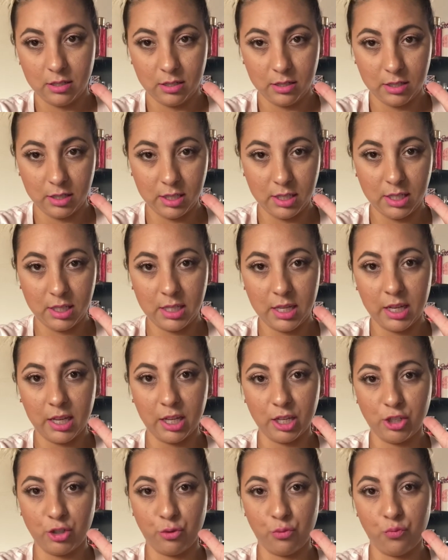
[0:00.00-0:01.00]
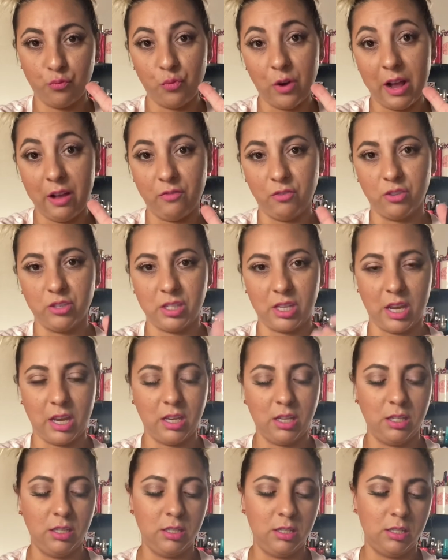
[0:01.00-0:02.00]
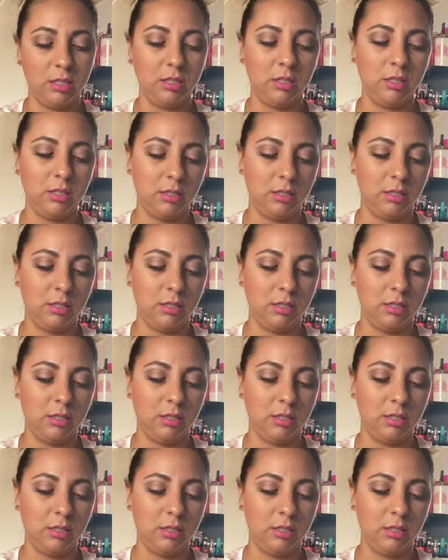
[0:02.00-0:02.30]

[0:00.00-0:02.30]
This is like a travel size.